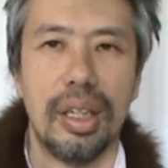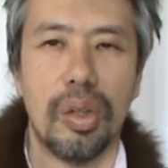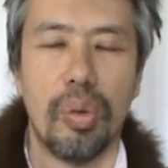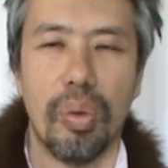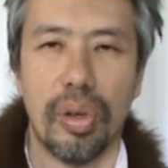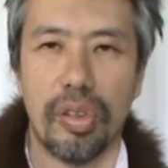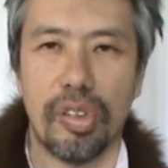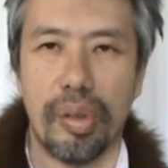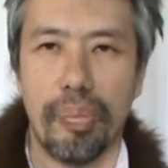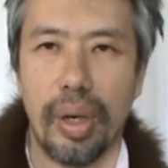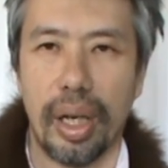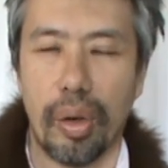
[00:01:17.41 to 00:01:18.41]
will
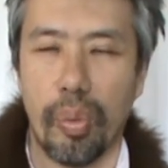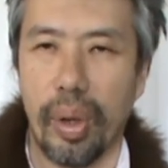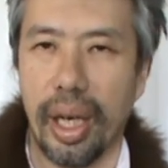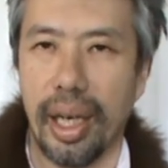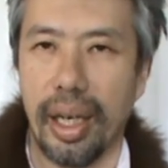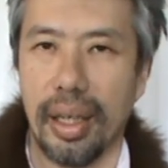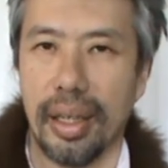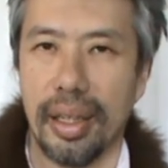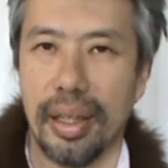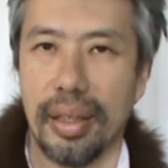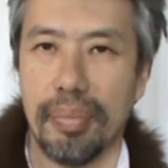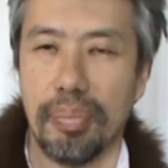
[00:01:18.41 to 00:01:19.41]
some other way,
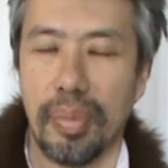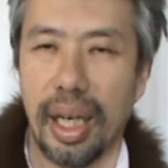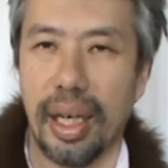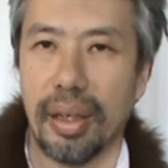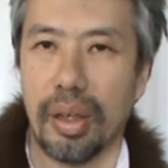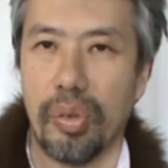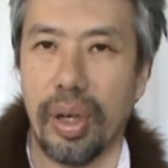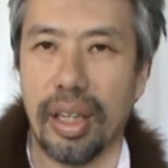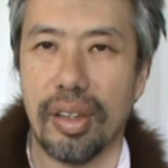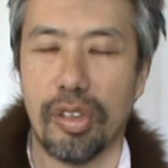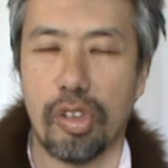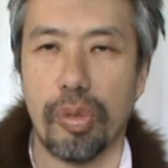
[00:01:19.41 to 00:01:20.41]
um, yeah,
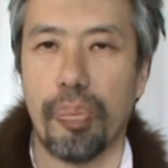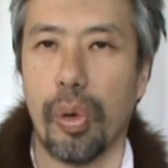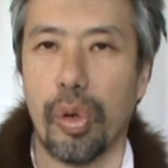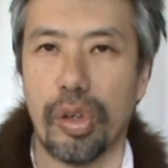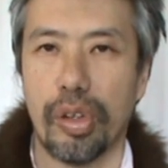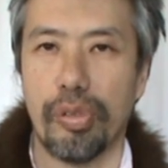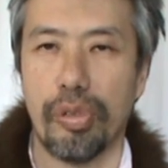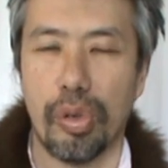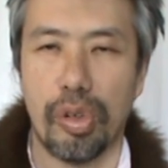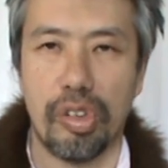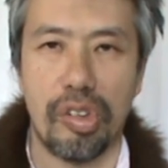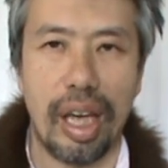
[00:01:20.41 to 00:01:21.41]
create a supportive
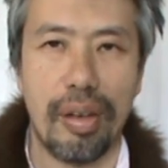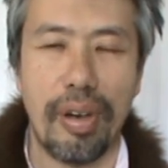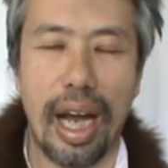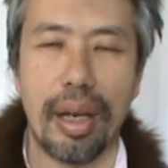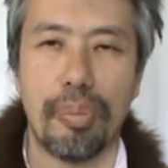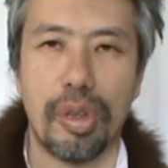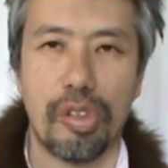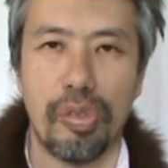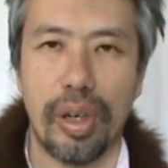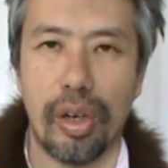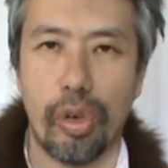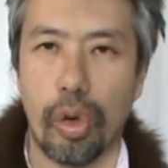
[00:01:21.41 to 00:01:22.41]
or safe
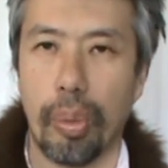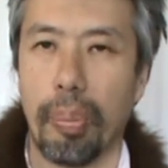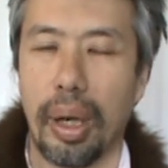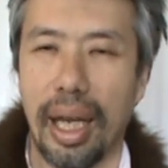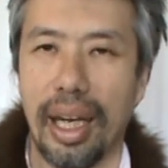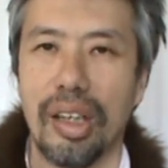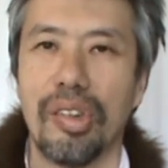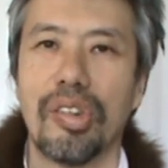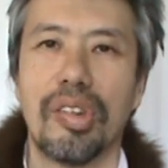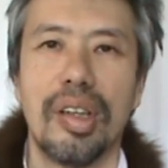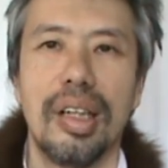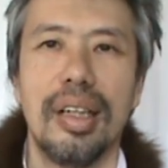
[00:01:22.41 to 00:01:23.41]
atmosphere or
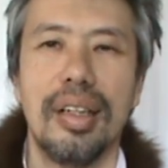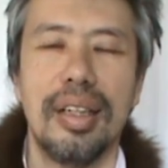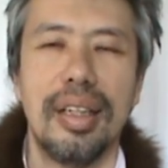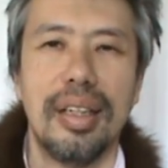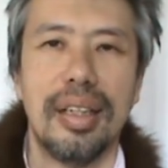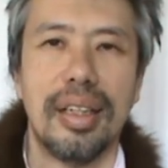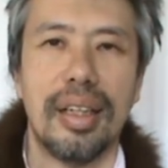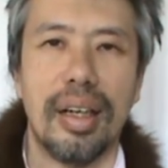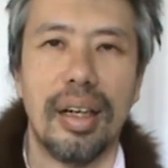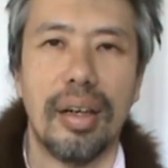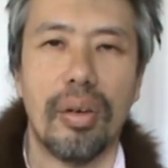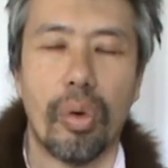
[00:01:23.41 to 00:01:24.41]
place
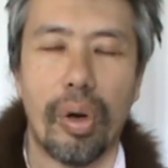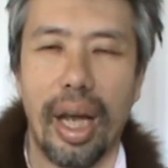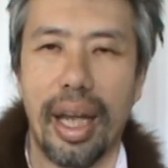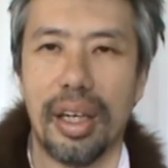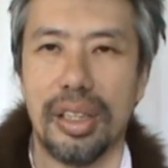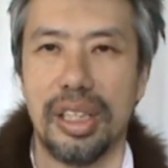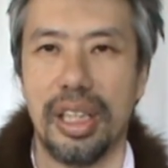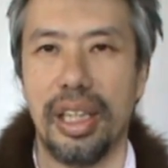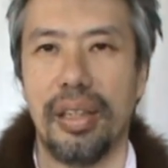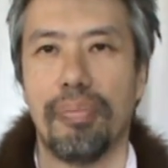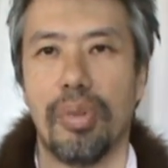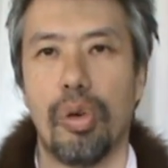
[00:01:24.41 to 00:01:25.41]
uh, or
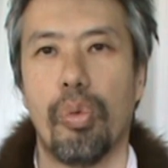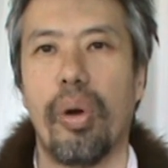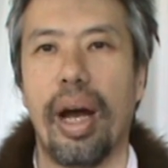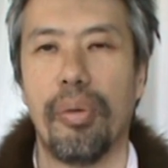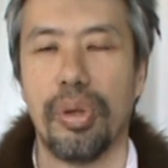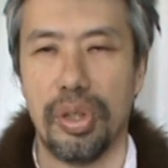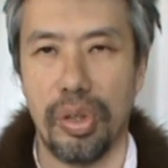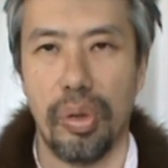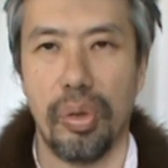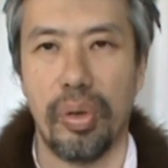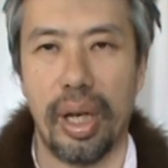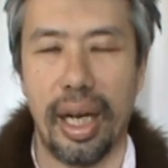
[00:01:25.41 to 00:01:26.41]
energy around
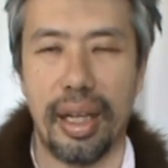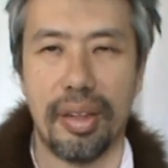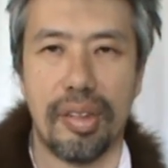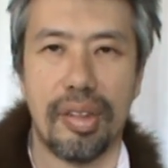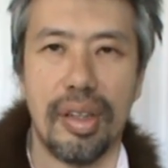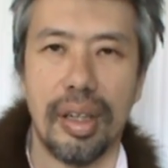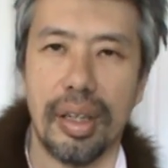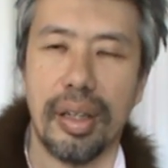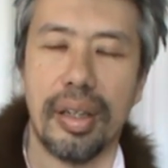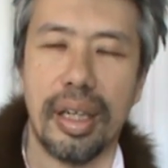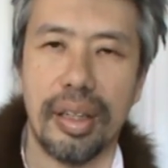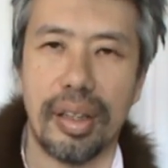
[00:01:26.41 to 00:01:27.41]
you and the
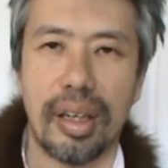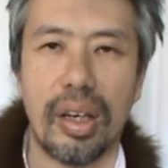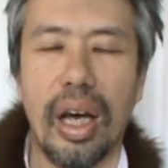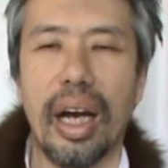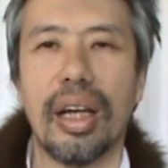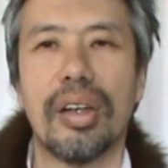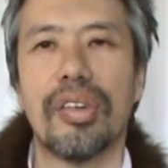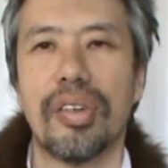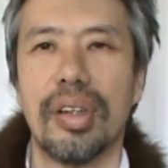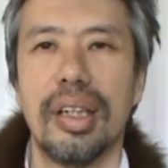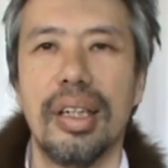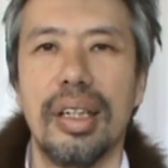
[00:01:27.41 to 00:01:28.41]
and the client
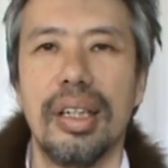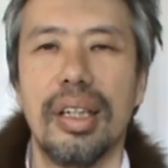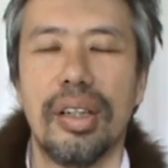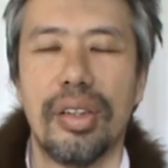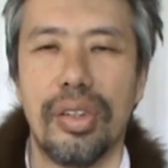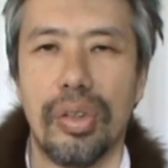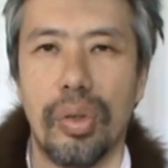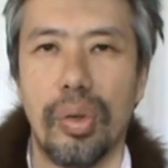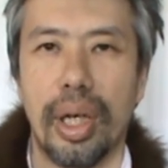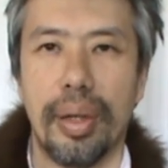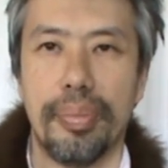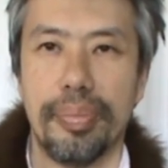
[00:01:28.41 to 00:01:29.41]
to.
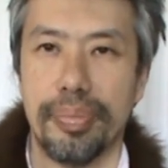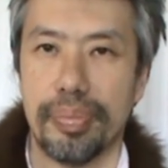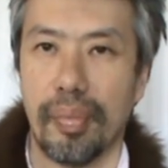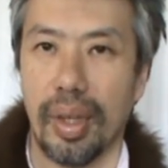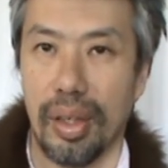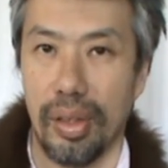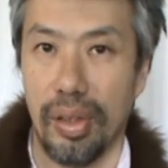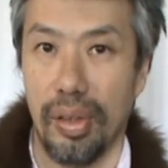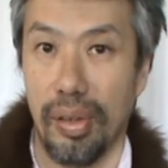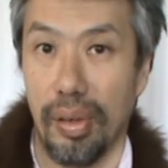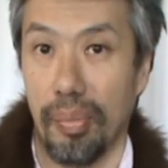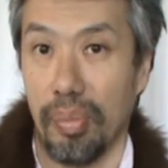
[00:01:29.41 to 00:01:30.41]
Um, um,
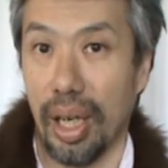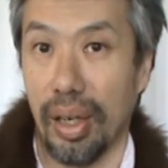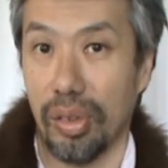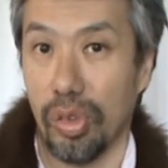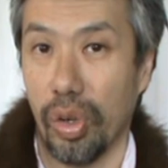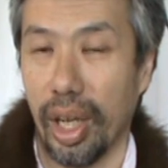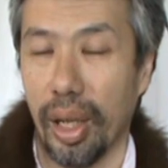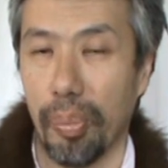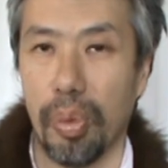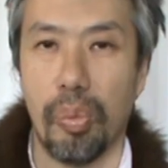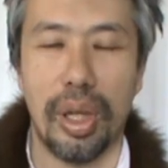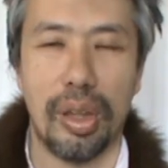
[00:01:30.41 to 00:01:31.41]
yeah, to help
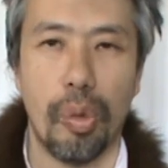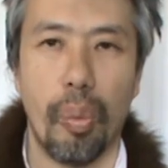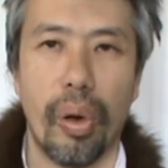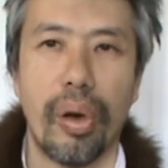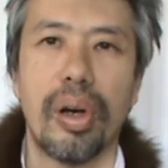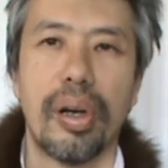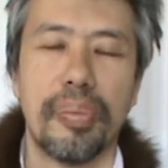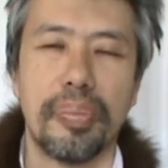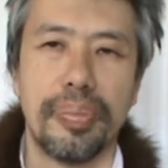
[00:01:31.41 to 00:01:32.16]
with the work.